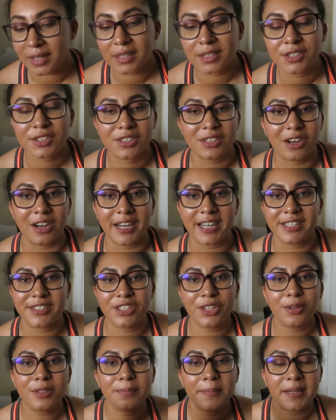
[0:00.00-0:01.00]
Sorry.
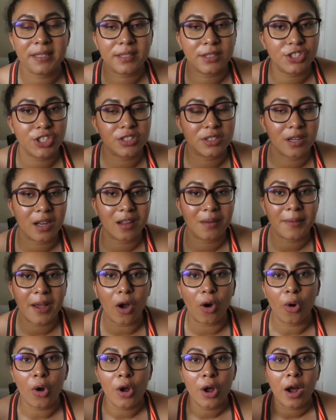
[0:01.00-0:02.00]
So it's basically just talking
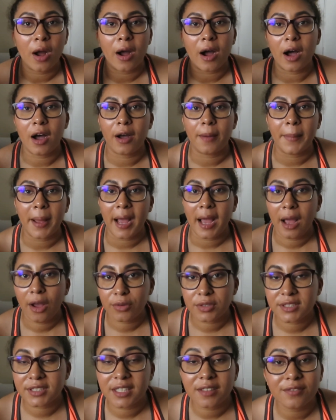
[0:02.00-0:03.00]
about
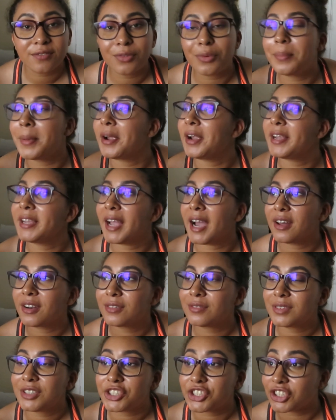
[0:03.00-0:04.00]
how sinful marrying out
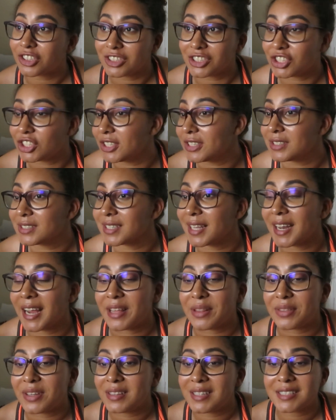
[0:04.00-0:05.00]
of the church is, and
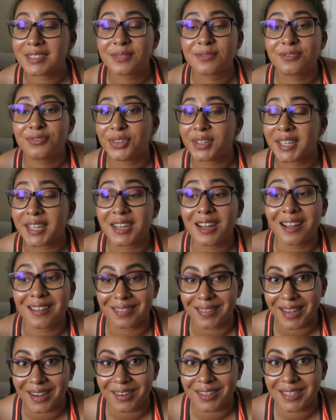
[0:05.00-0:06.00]
I think that's freaking
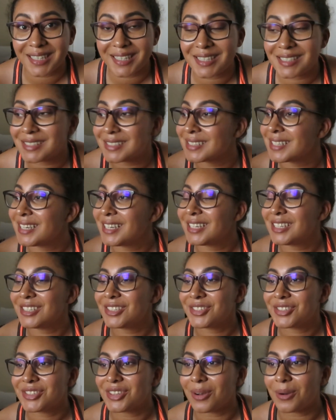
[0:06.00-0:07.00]
hilarious.
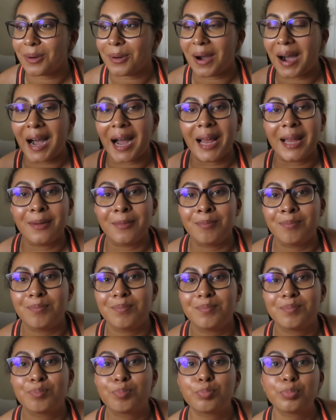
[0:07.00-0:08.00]
So I
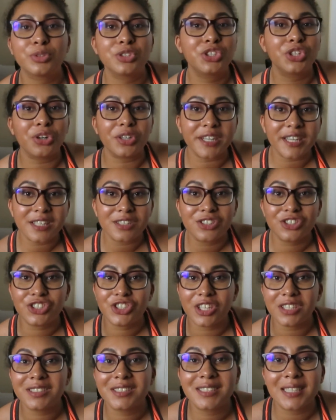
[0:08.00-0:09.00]
took it
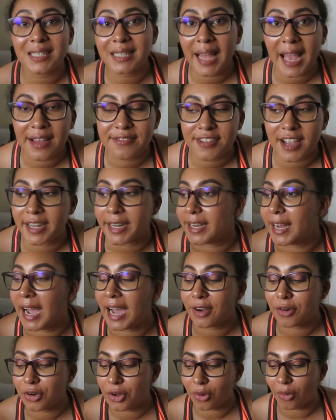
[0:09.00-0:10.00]
just to laugh at it.
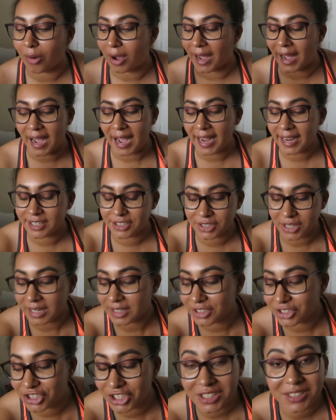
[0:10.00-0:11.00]
I don't know why.
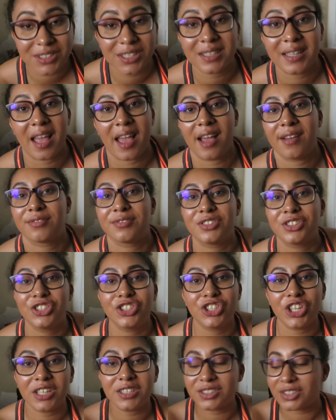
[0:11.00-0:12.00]
Just to laugh.
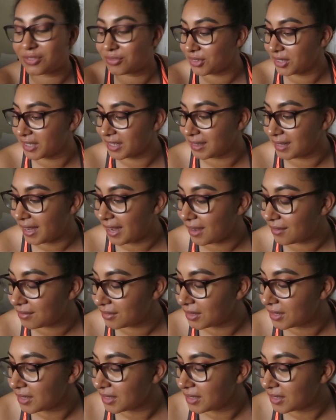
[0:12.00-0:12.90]
Just to freaking laugh.